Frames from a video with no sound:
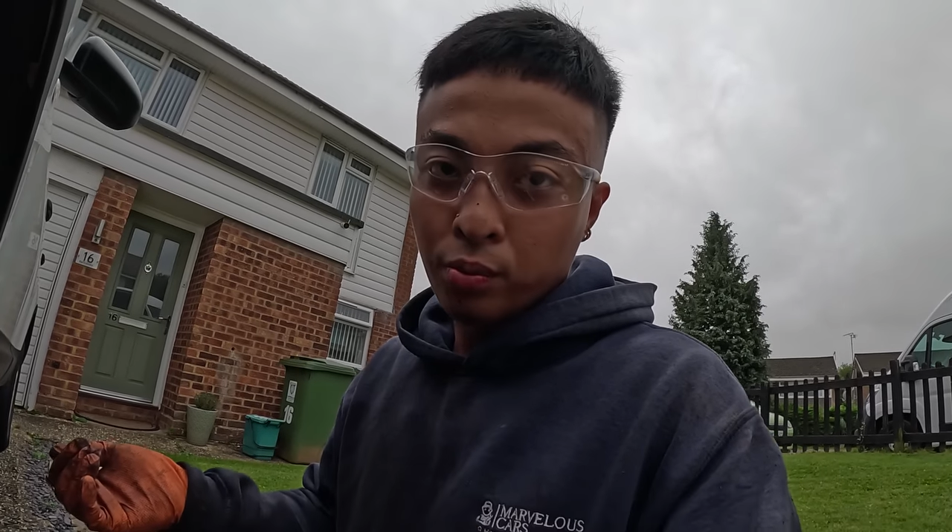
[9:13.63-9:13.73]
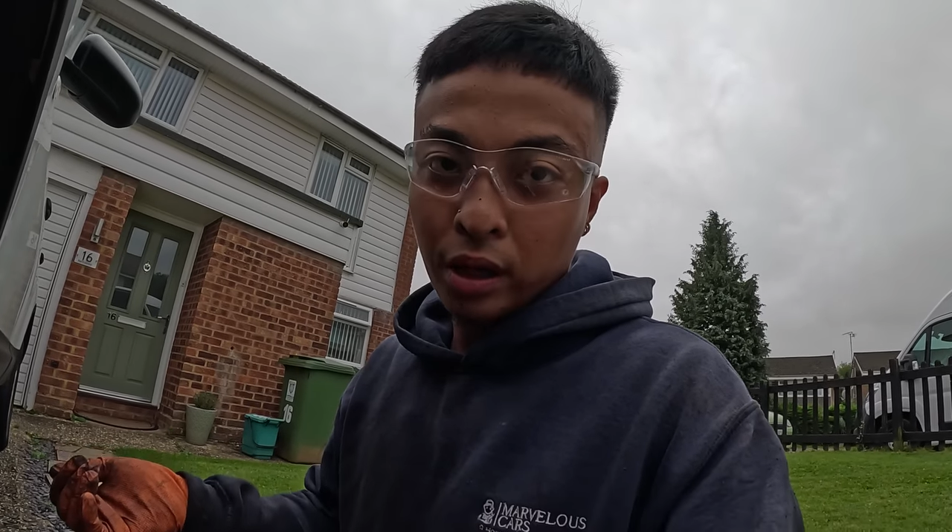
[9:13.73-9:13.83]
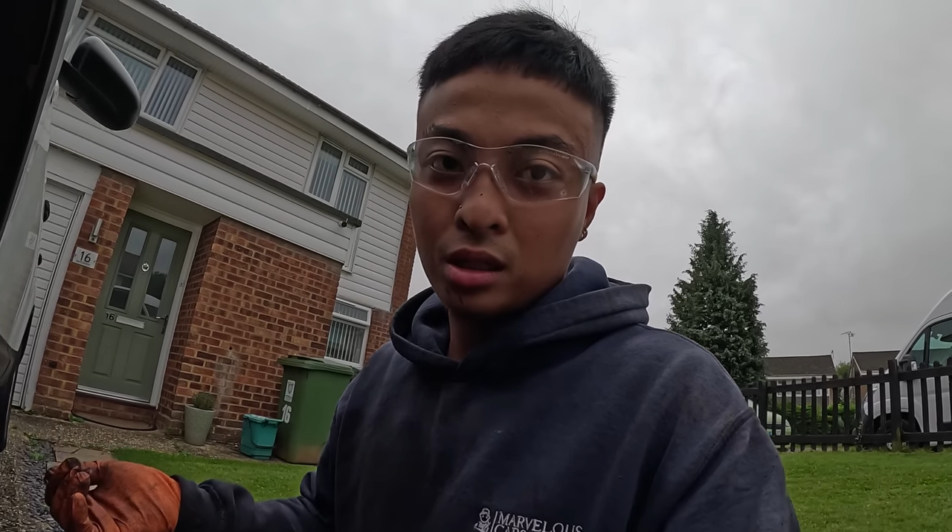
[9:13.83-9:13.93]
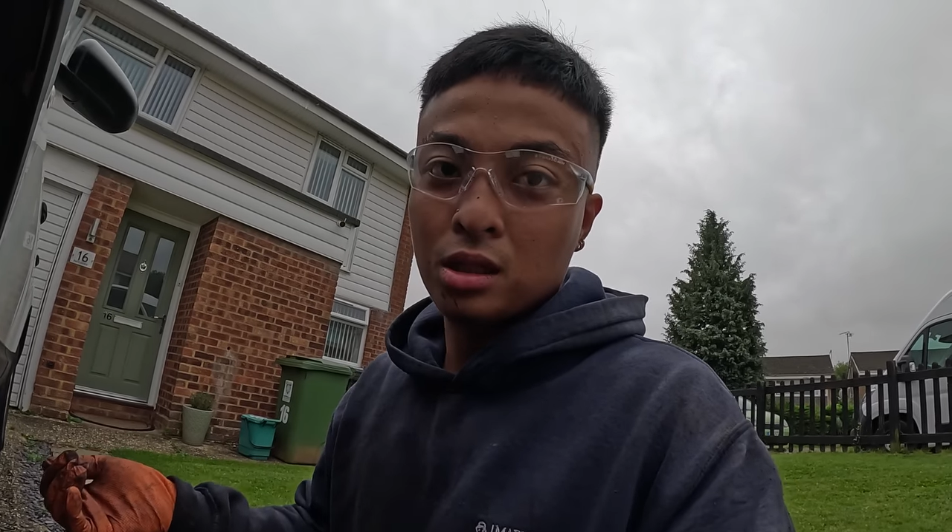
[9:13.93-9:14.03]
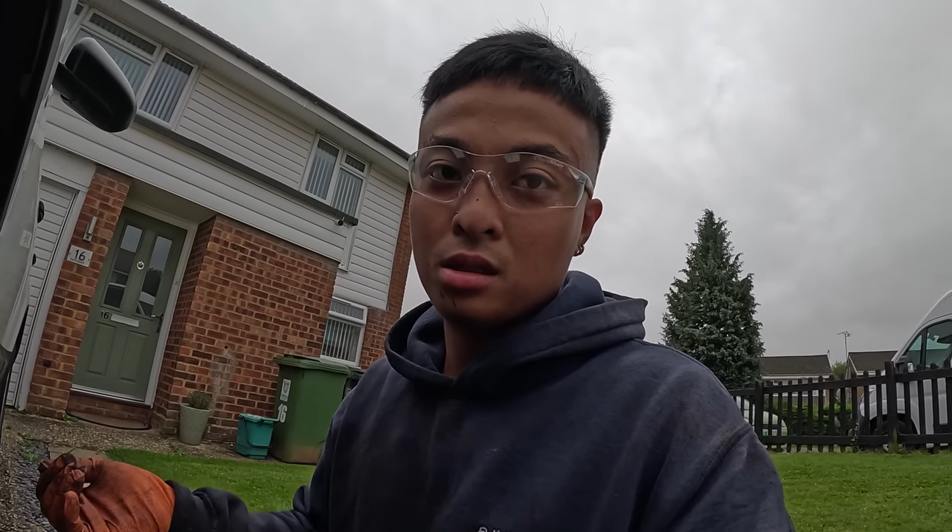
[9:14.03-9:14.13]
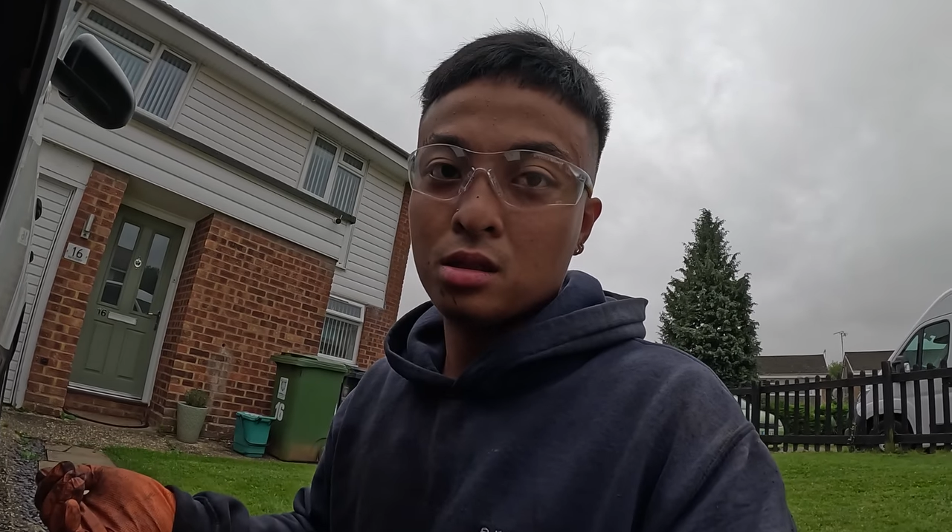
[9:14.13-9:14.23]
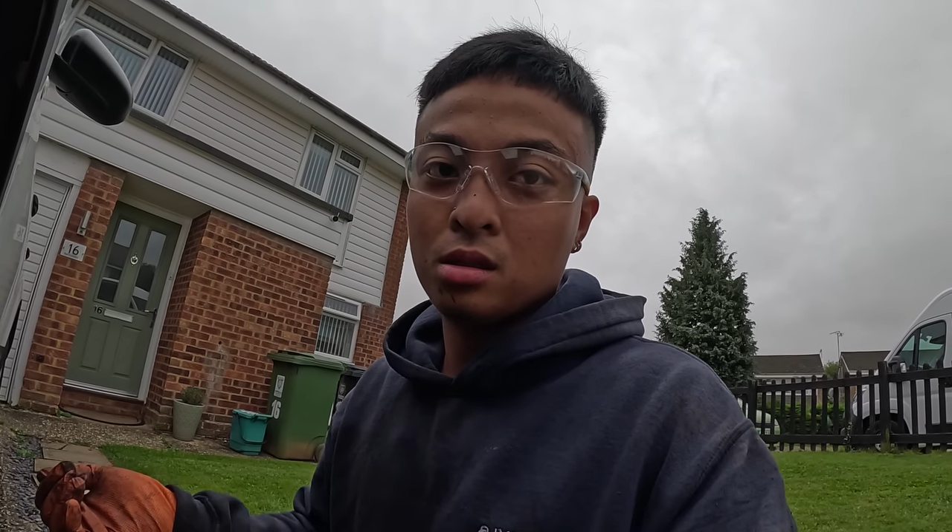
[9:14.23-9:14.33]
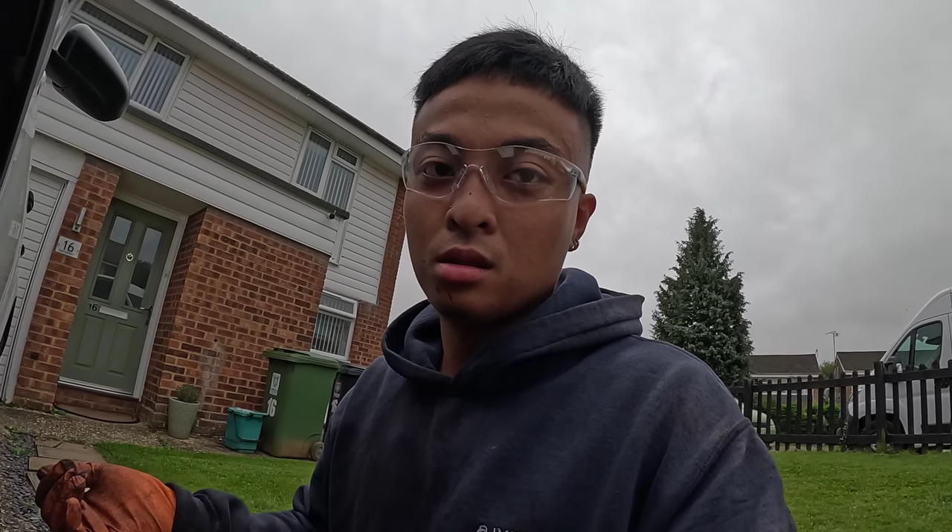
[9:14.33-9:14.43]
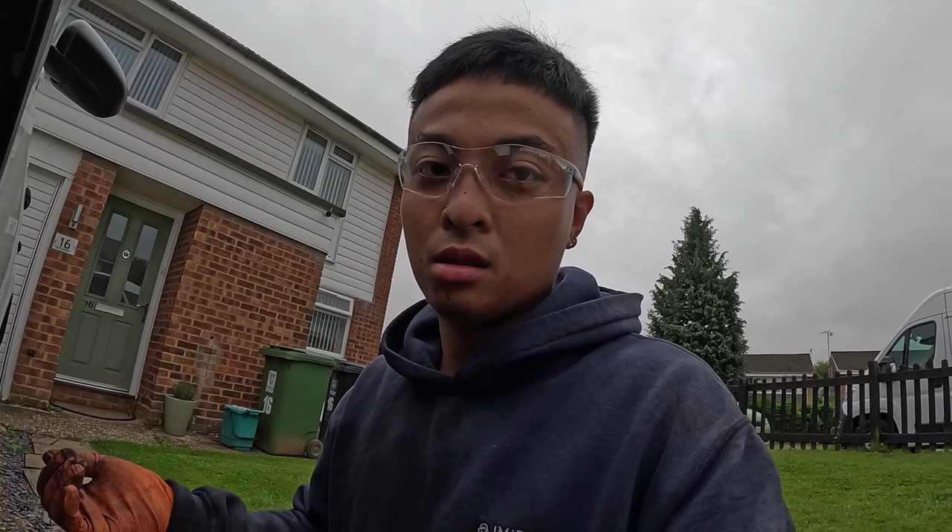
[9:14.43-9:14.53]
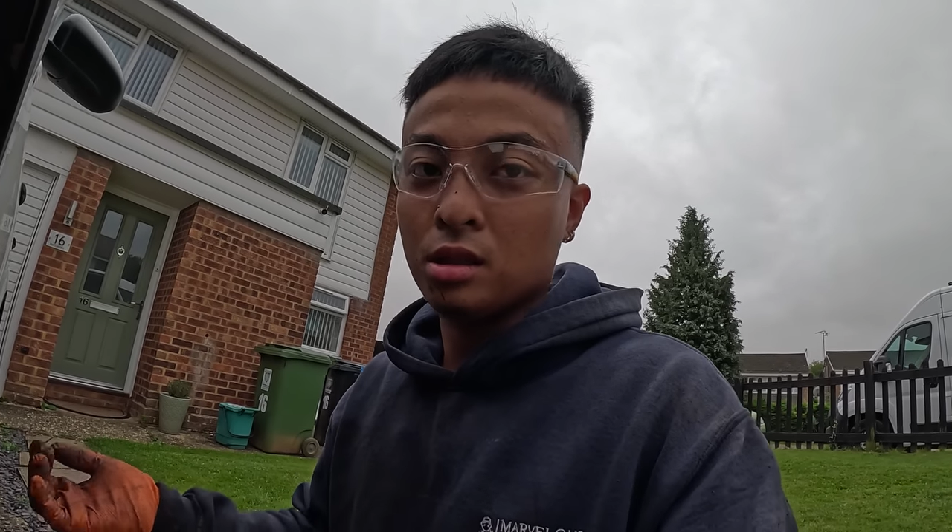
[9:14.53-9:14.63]
practice,
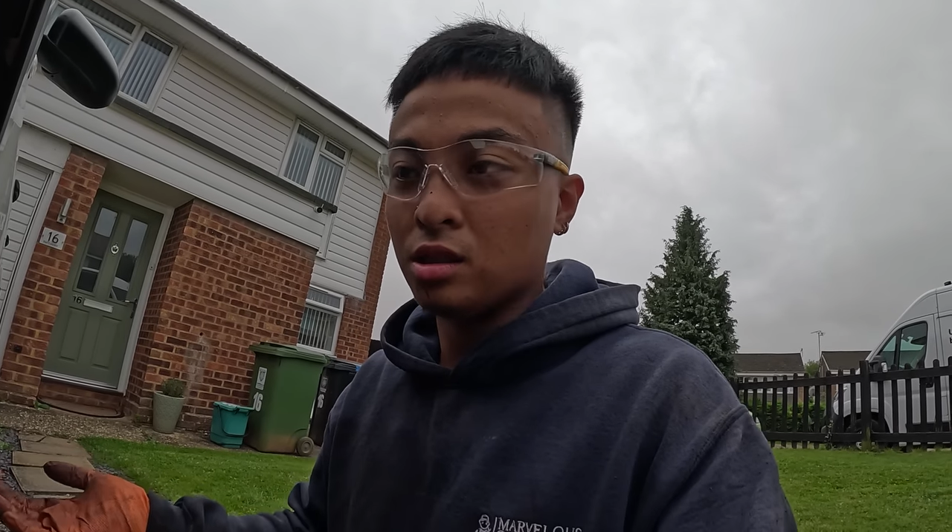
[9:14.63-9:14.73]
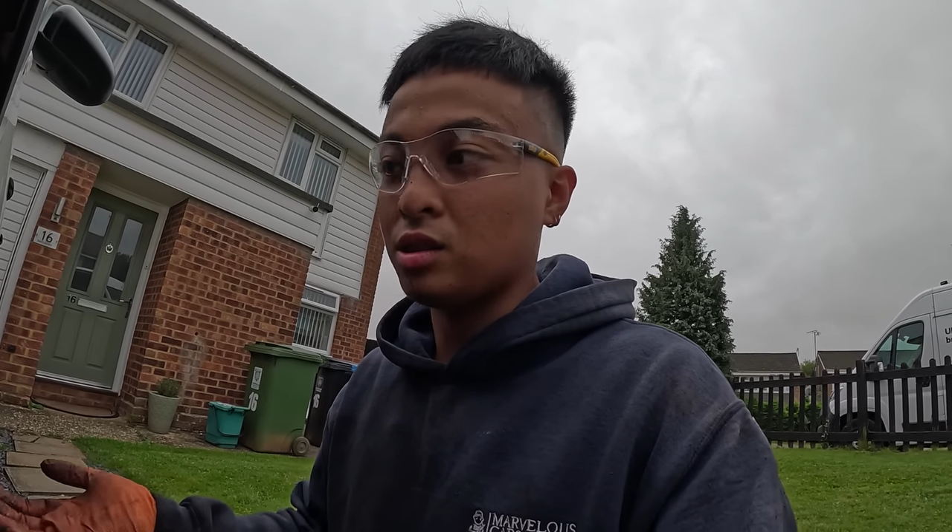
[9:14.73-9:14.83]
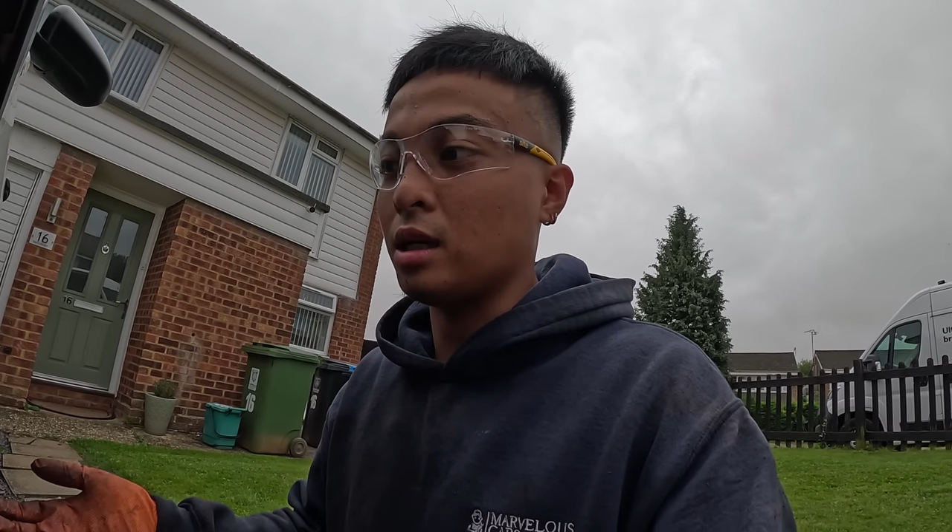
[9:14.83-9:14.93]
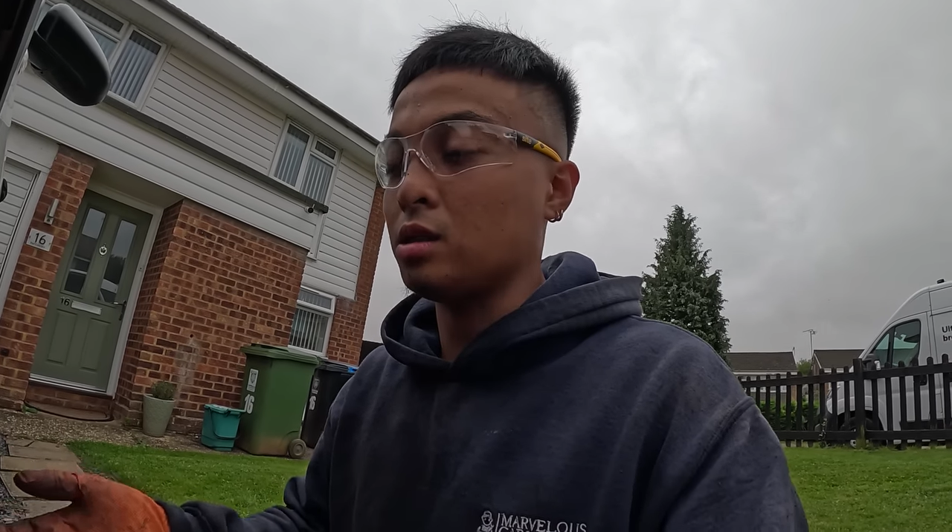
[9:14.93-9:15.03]
let's just say.